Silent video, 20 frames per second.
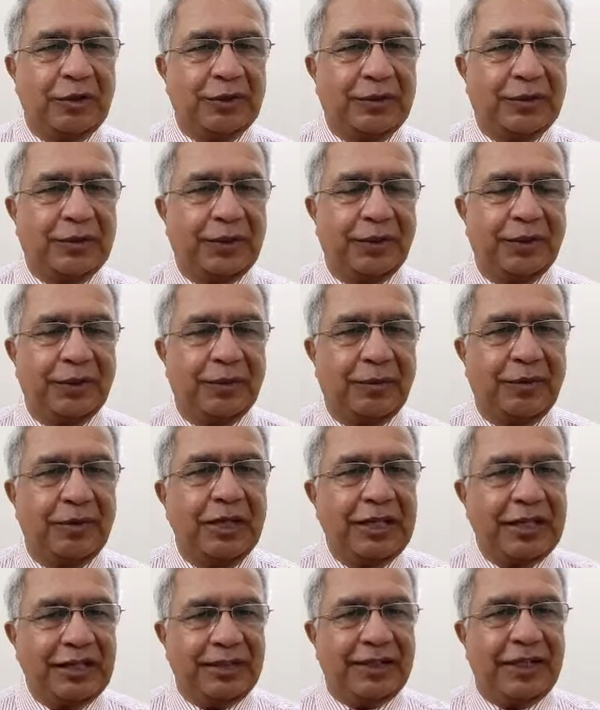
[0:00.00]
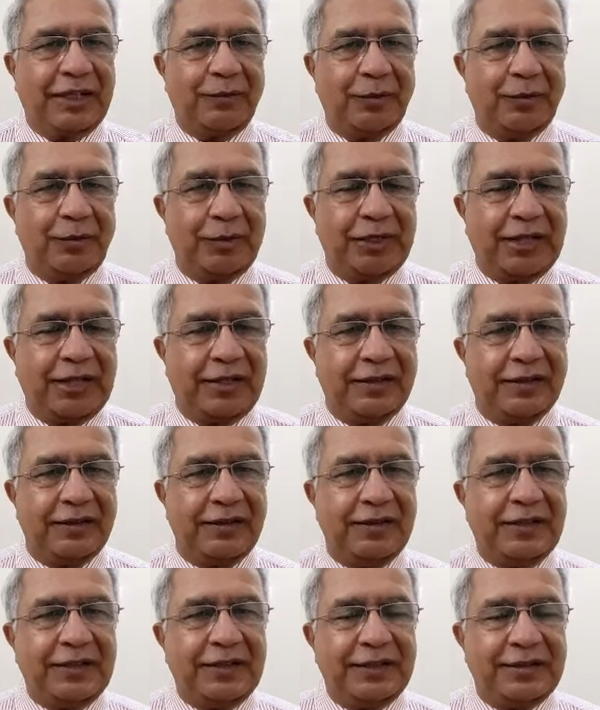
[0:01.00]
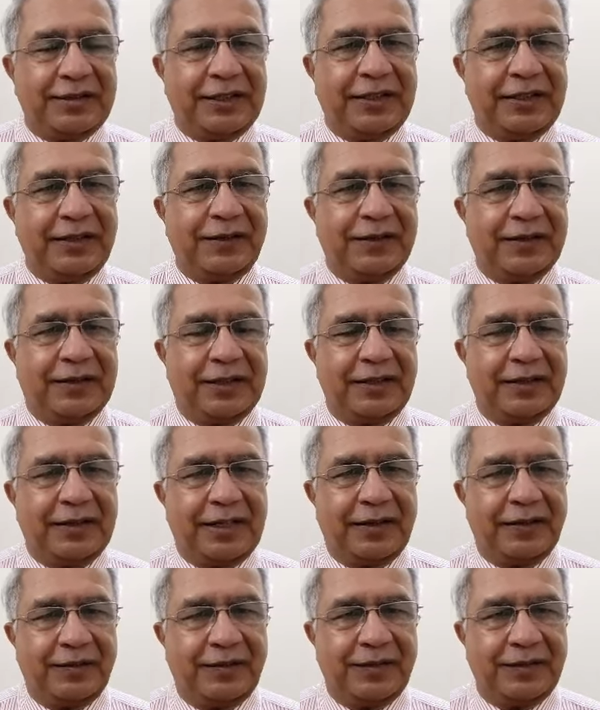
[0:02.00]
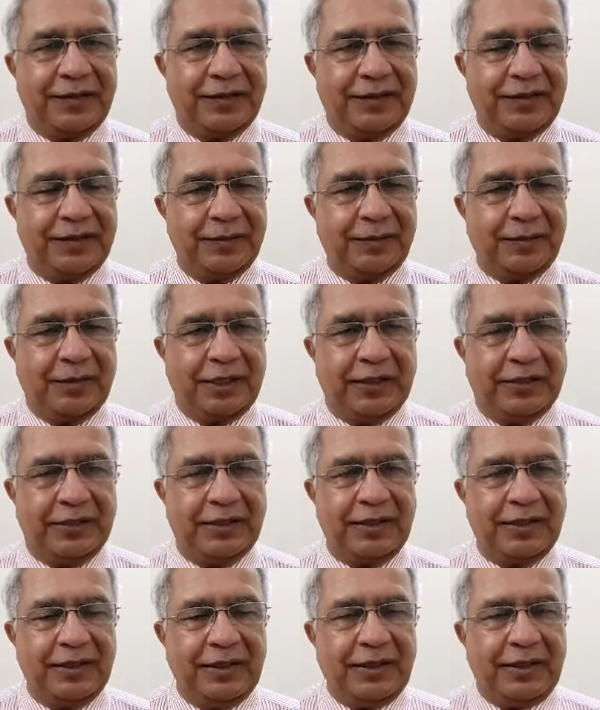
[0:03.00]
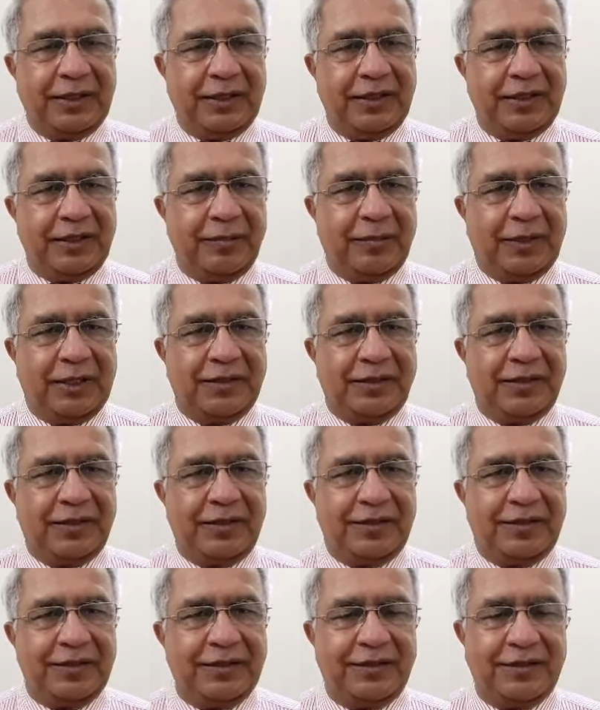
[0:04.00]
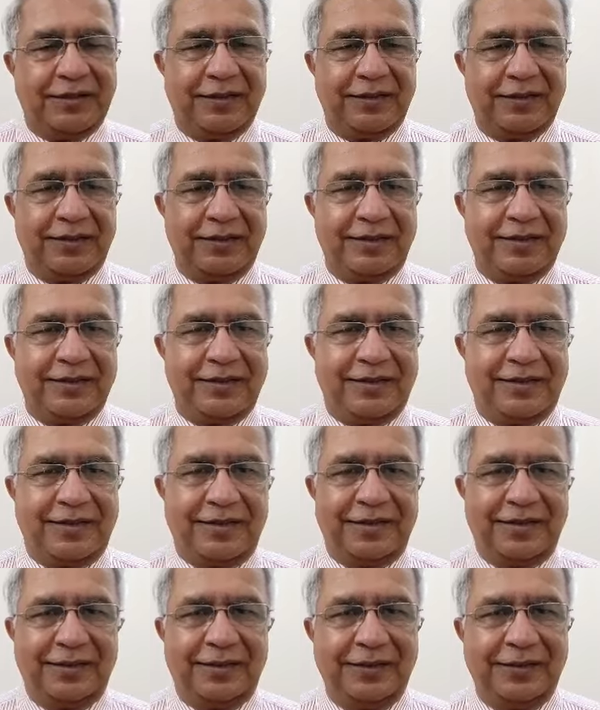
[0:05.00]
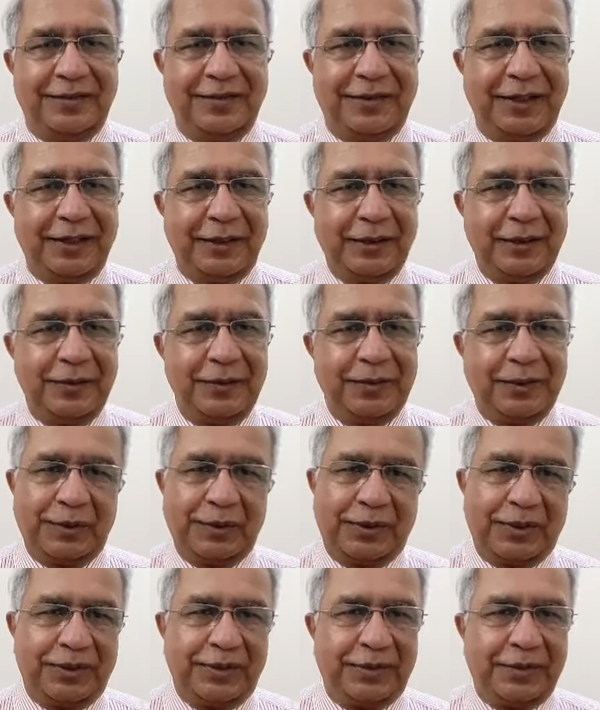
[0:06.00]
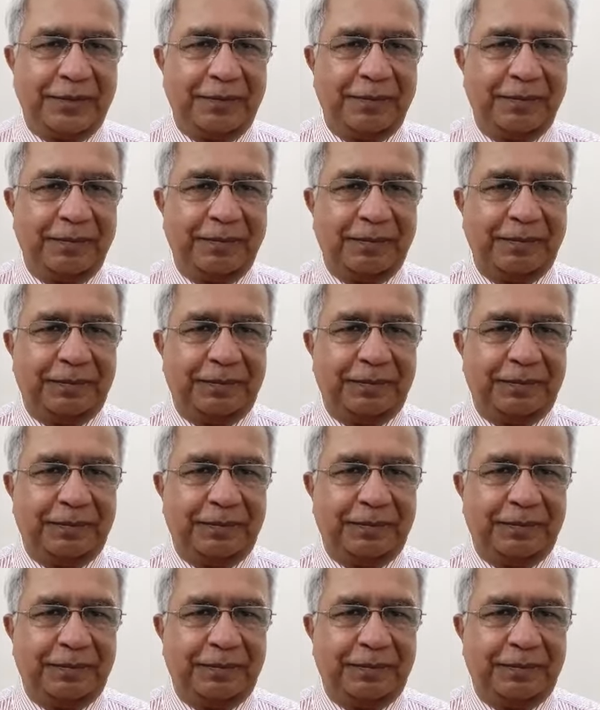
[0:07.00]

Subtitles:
also talked about. That would be another significant effort by the readers and the teachers there. Thank you. See you next time.